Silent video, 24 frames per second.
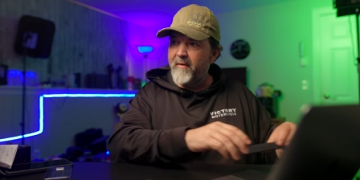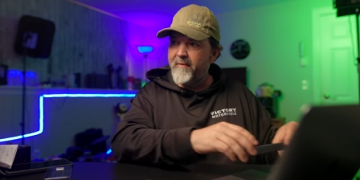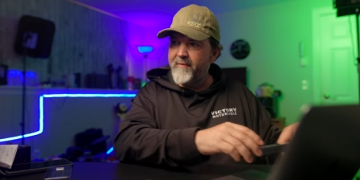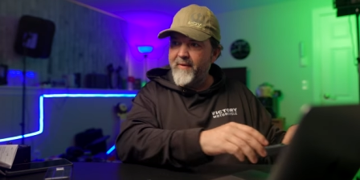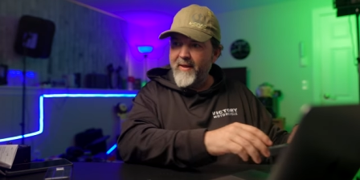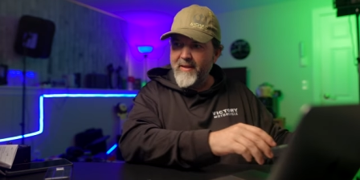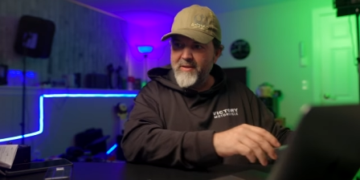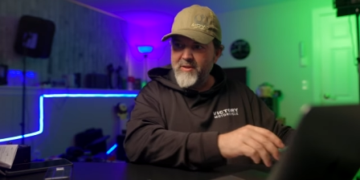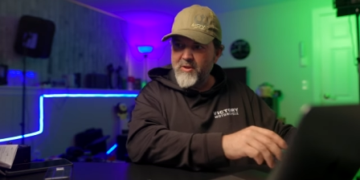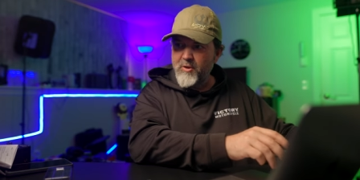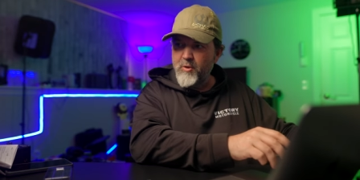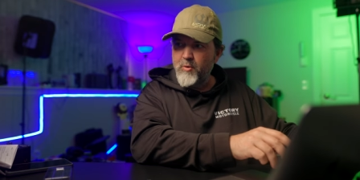
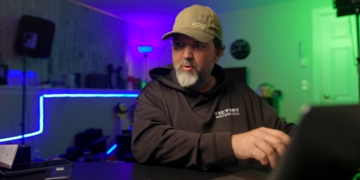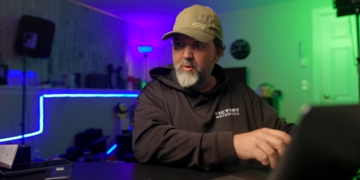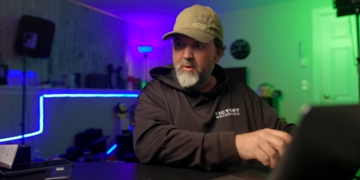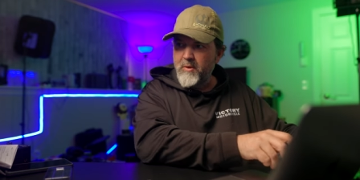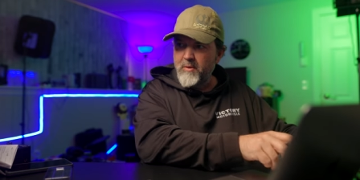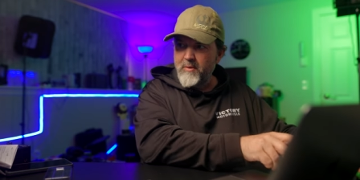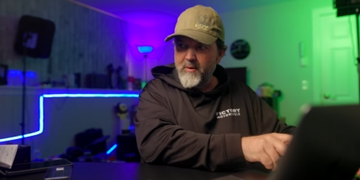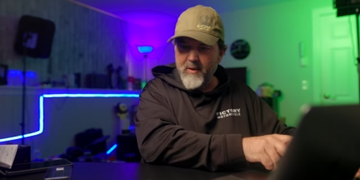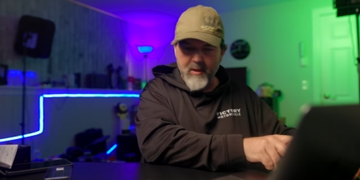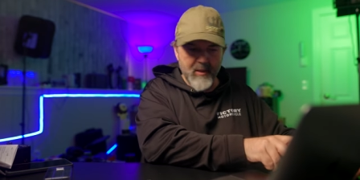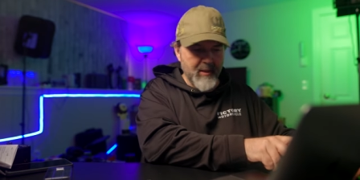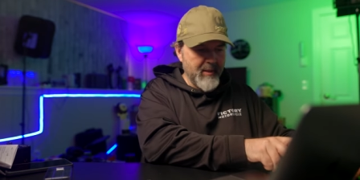That's
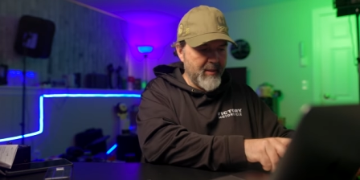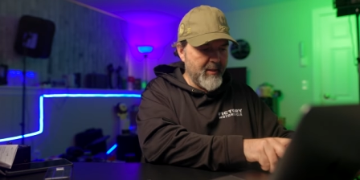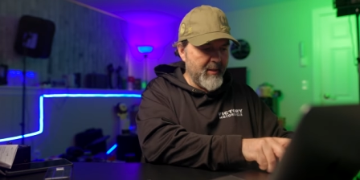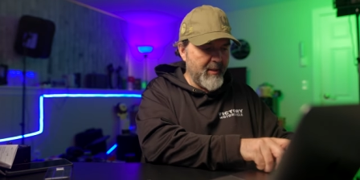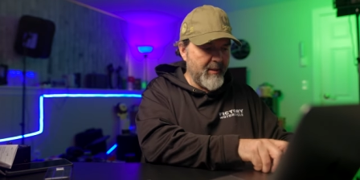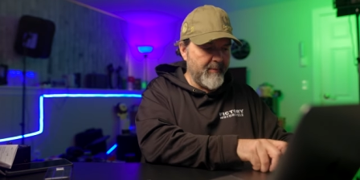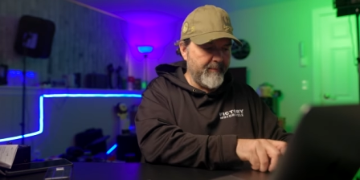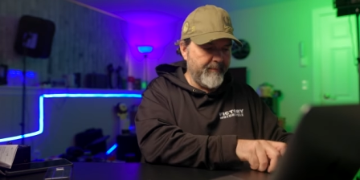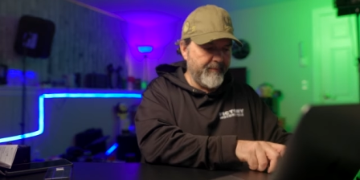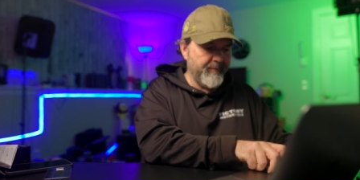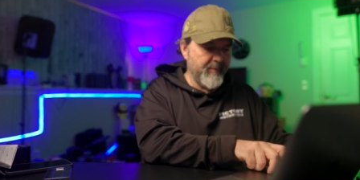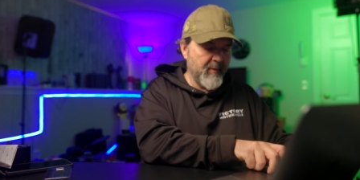cool. I like
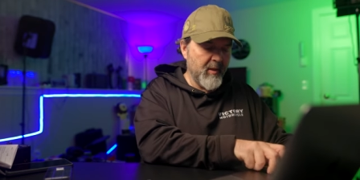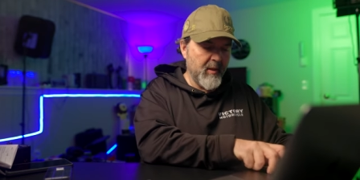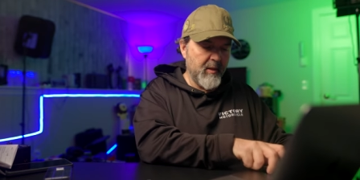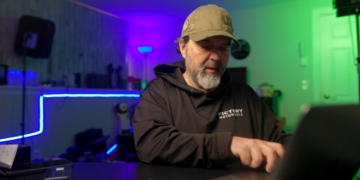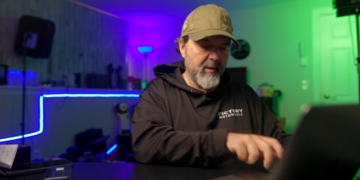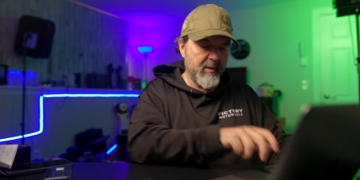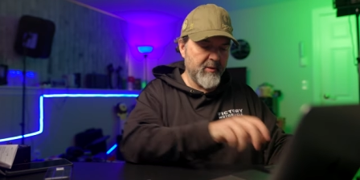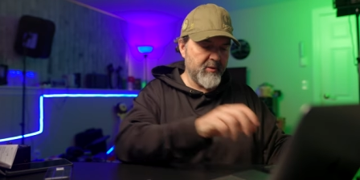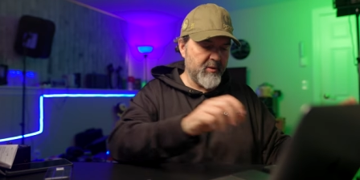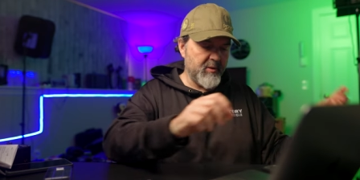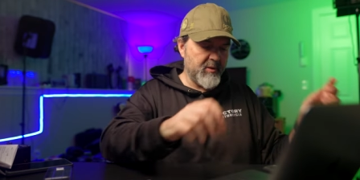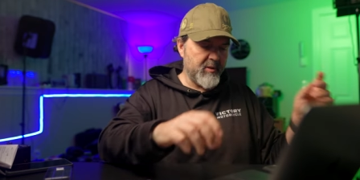that.
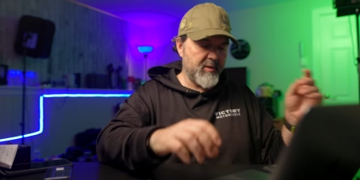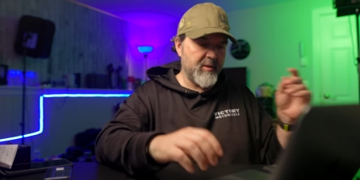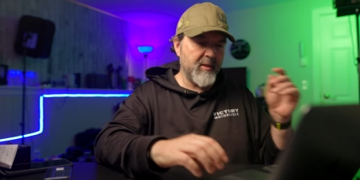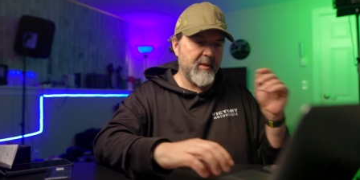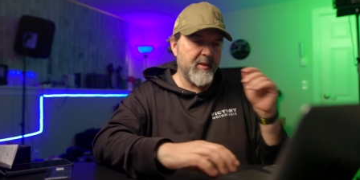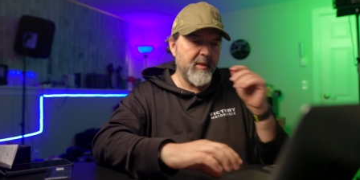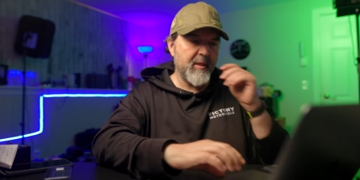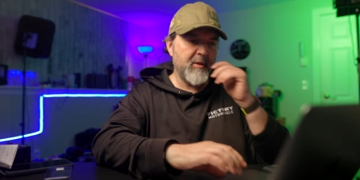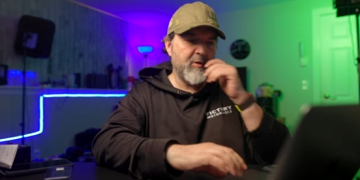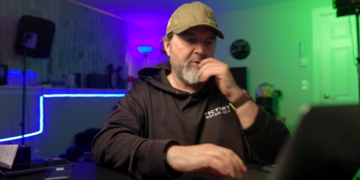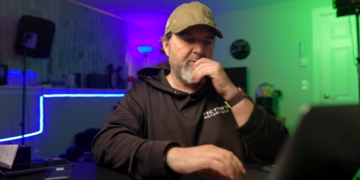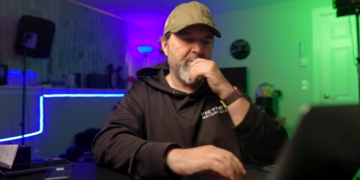Let's just
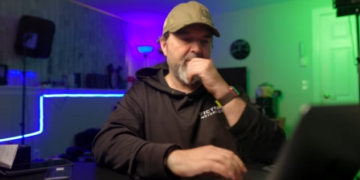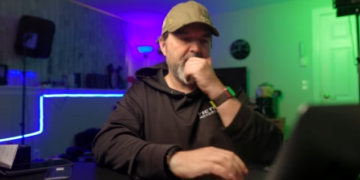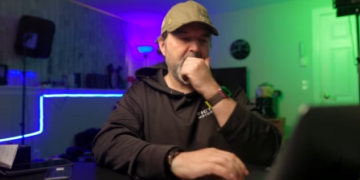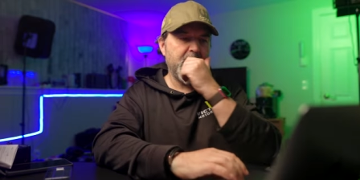stick that over